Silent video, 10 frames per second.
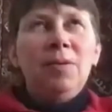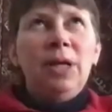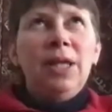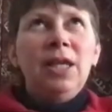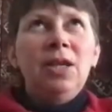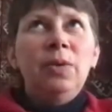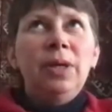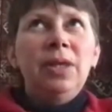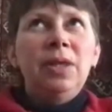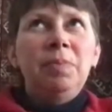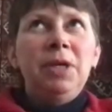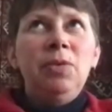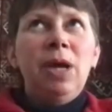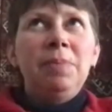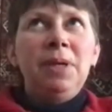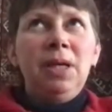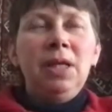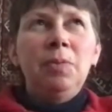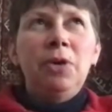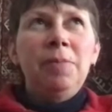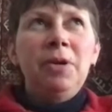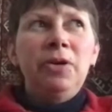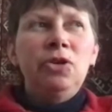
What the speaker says: I think with PYP, the primary